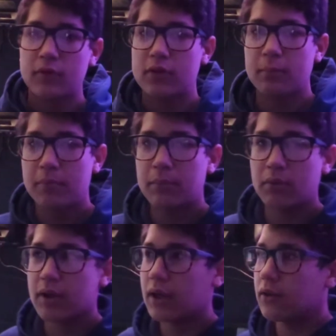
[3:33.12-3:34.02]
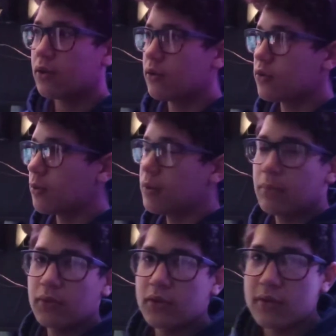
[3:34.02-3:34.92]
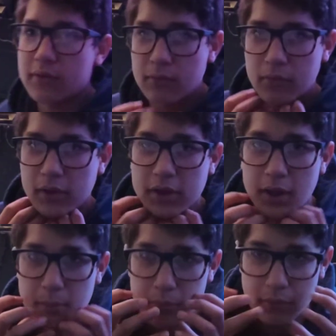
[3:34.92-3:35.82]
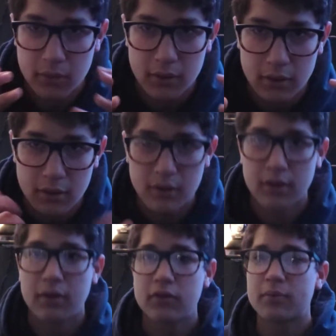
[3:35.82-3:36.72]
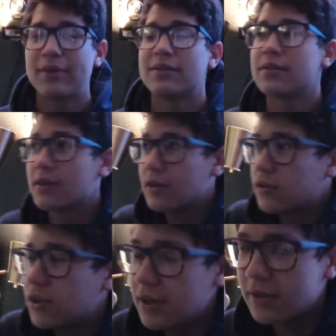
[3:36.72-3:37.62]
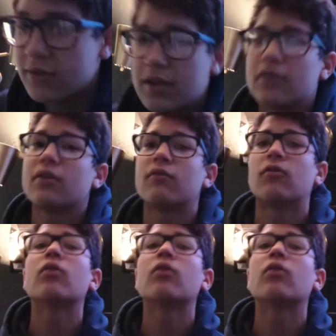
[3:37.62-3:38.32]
Some people can't do it. Some people just fill up the space in their cheeks and do it